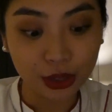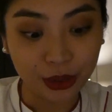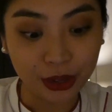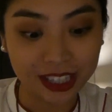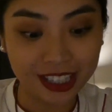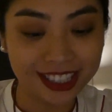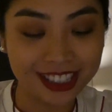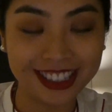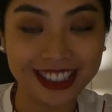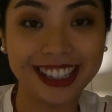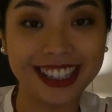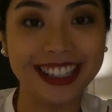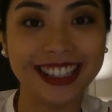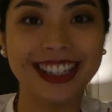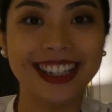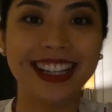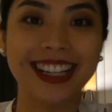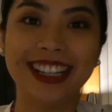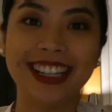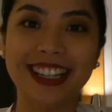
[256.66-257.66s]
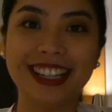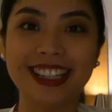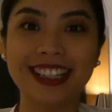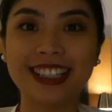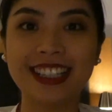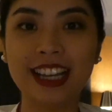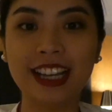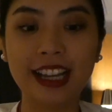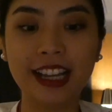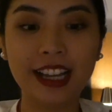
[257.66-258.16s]
question is,
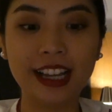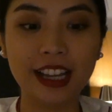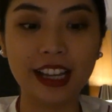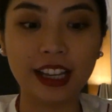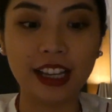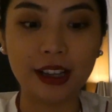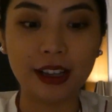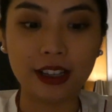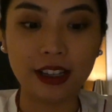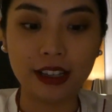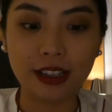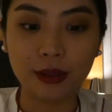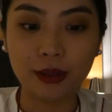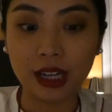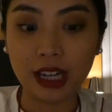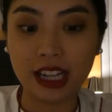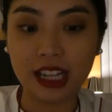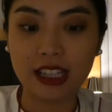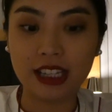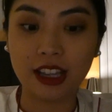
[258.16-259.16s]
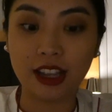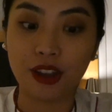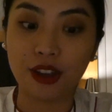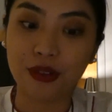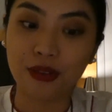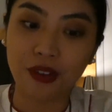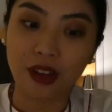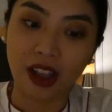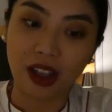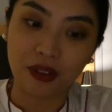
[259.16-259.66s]
what is your
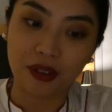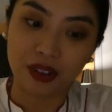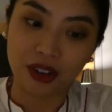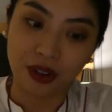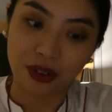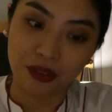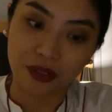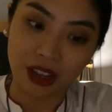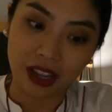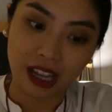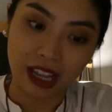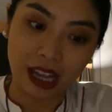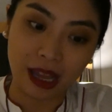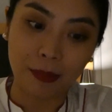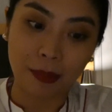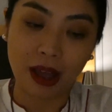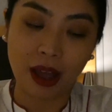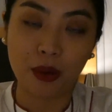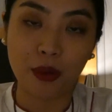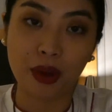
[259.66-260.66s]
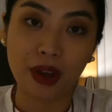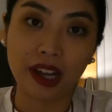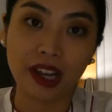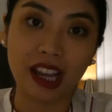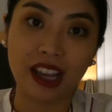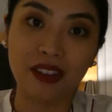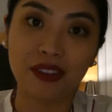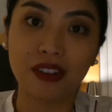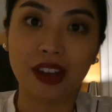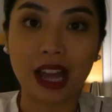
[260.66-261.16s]
favorite thing about
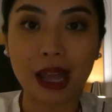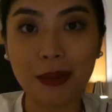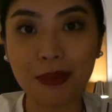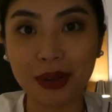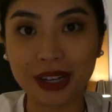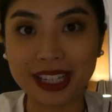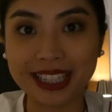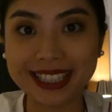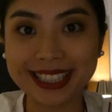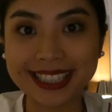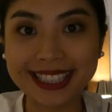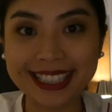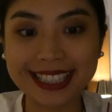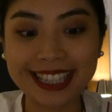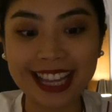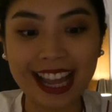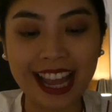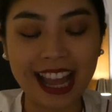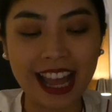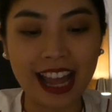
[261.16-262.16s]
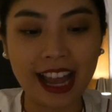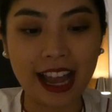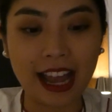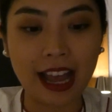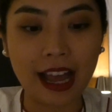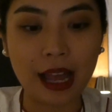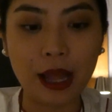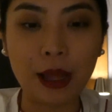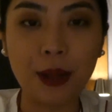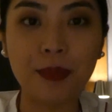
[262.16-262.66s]
working for Emirates?
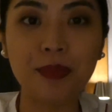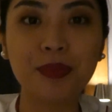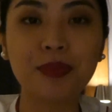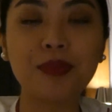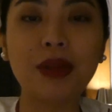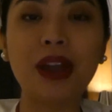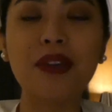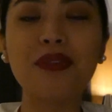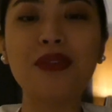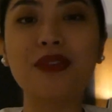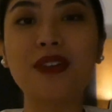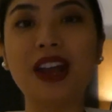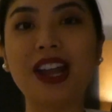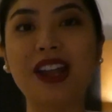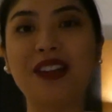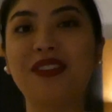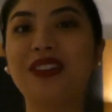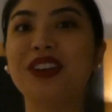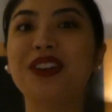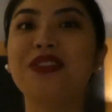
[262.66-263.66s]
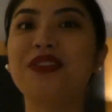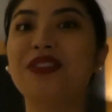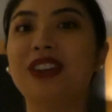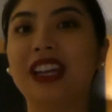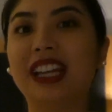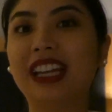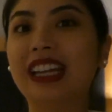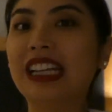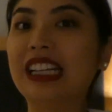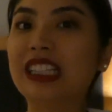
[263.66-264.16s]
My favorite
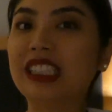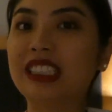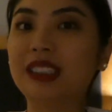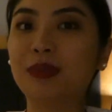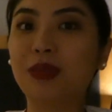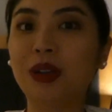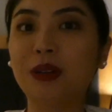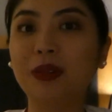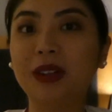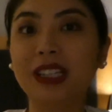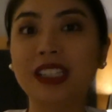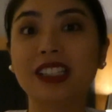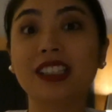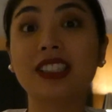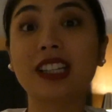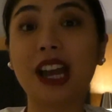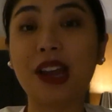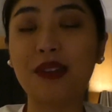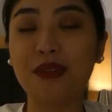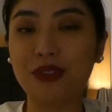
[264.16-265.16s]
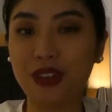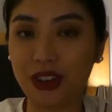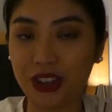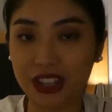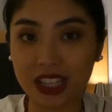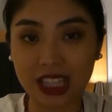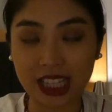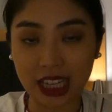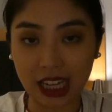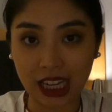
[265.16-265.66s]
thing is probably the
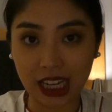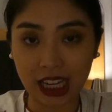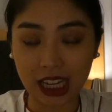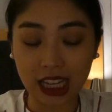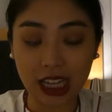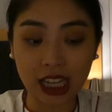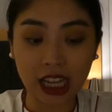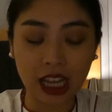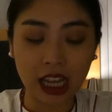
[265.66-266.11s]
diversity